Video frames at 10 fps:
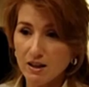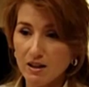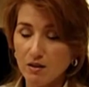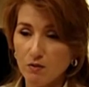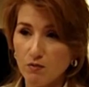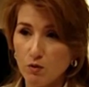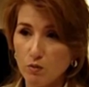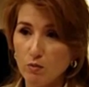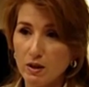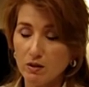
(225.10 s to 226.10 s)
at a
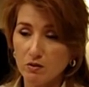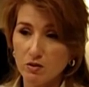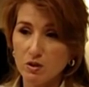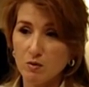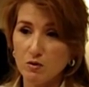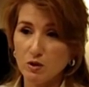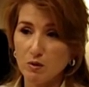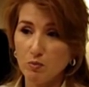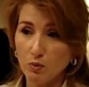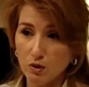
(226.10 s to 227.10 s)
formal medical
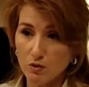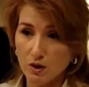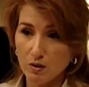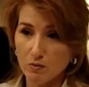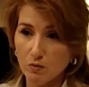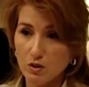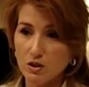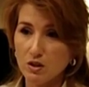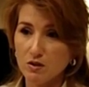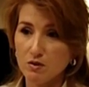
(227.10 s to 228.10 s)
dosimetry program,
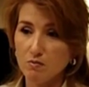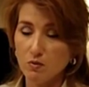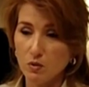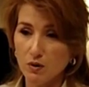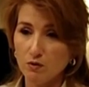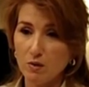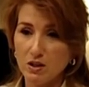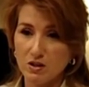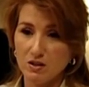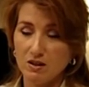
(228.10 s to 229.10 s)
which there's more
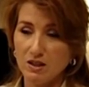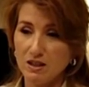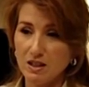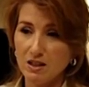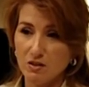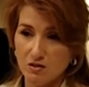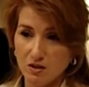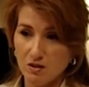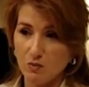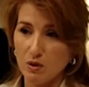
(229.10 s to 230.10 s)
information details
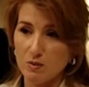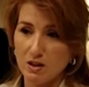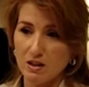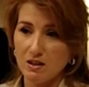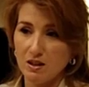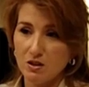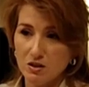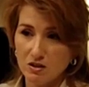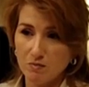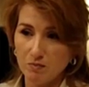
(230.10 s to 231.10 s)
on the website that I
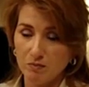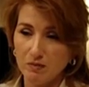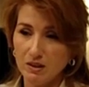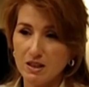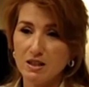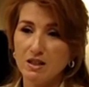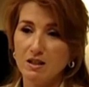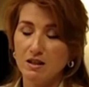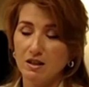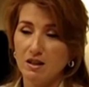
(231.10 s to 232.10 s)
just listed.
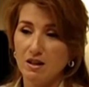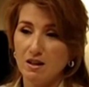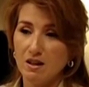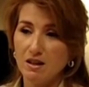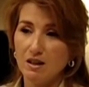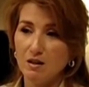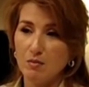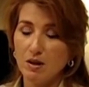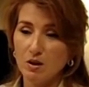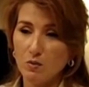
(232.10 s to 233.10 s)

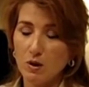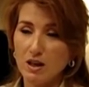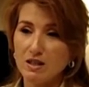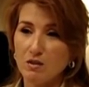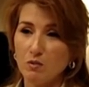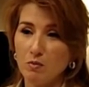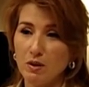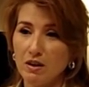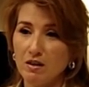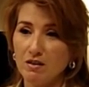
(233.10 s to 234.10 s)
Um, otherwise, it would
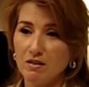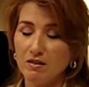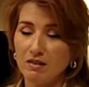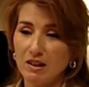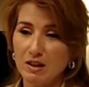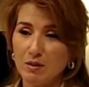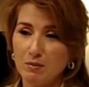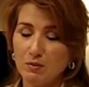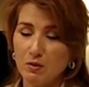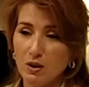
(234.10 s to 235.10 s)
be
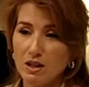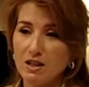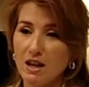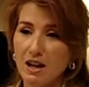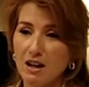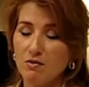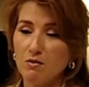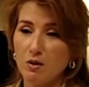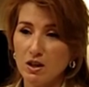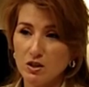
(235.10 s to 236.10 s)
um, great to have
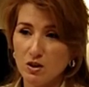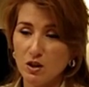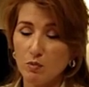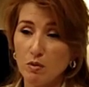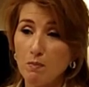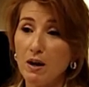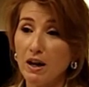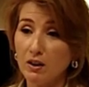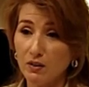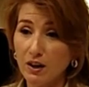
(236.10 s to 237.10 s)
the radiation therapy
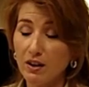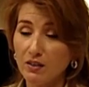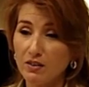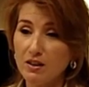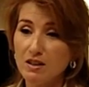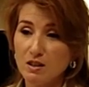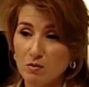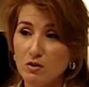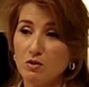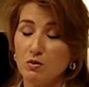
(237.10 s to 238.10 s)
background.
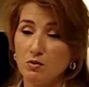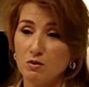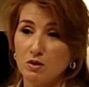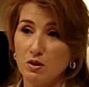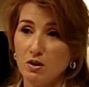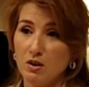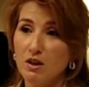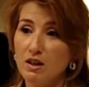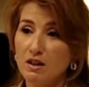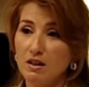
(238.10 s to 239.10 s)
Some of the schools are
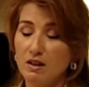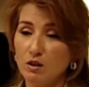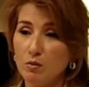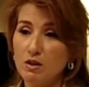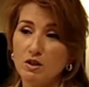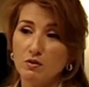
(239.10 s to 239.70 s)
a little bit